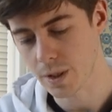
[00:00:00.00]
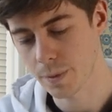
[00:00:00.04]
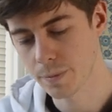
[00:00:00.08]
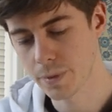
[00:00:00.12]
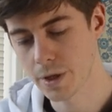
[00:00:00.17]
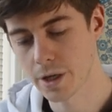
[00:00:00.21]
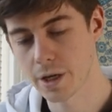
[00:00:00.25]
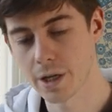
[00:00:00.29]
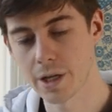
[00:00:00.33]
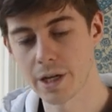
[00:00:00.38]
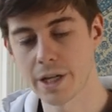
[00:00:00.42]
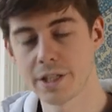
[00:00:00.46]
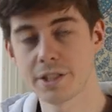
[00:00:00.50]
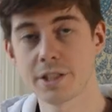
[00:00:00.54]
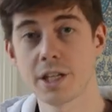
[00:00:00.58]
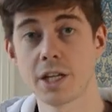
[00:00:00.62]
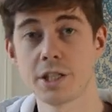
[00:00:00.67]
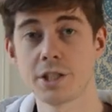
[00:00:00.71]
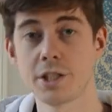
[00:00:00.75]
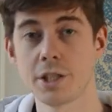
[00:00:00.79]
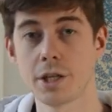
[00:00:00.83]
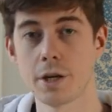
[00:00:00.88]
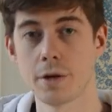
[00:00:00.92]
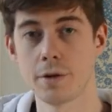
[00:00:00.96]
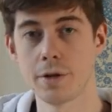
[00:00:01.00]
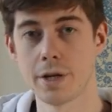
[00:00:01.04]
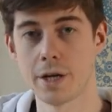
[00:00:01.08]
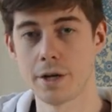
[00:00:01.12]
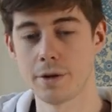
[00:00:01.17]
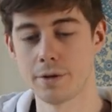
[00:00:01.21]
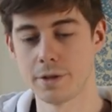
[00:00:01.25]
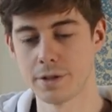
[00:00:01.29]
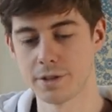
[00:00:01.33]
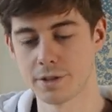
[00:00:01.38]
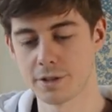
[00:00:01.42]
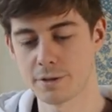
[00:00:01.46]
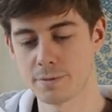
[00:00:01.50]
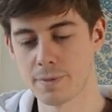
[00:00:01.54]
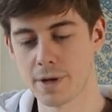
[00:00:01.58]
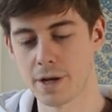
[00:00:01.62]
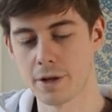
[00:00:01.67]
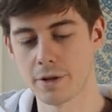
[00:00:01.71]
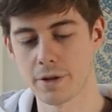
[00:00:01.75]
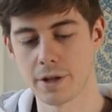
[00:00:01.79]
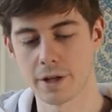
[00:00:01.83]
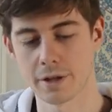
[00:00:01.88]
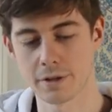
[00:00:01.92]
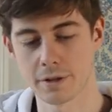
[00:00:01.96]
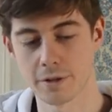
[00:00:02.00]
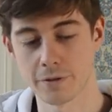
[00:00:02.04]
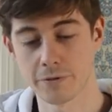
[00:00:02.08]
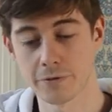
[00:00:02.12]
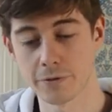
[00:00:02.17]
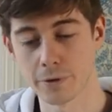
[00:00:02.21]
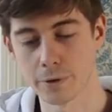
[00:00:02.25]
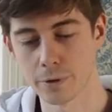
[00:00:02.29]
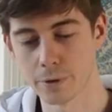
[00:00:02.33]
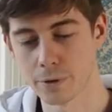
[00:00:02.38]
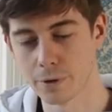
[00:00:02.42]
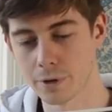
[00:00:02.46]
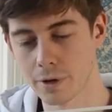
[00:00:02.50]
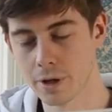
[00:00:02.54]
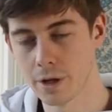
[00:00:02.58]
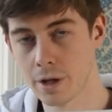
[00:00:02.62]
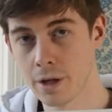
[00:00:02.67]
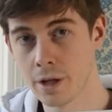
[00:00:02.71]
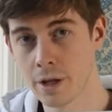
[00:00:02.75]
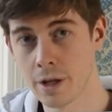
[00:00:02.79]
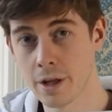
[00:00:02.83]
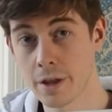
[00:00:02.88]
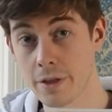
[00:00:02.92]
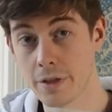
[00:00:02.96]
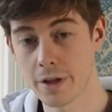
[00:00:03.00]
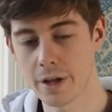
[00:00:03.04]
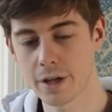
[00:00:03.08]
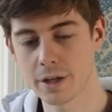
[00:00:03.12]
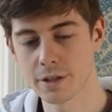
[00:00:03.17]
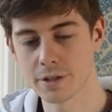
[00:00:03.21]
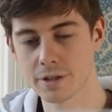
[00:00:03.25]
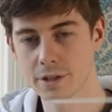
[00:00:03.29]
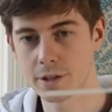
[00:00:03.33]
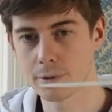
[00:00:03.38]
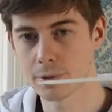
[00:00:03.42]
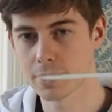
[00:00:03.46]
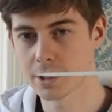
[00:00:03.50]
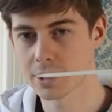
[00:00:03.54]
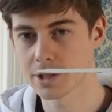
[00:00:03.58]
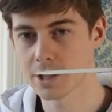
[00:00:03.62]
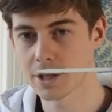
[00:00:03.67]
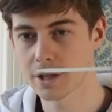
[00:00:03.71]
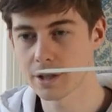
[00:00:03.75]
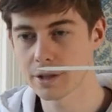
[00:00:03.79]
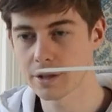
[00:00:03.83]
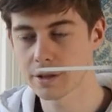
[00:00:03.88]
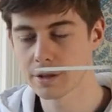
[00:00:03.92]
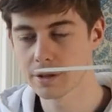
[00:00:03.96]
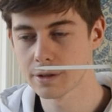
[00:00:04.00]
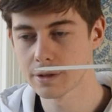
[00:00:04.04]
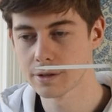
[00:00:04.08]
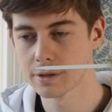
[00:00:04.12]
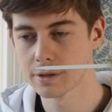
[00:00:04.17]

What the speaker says: But now let's actually go now and smell like the full thing and see what it's like.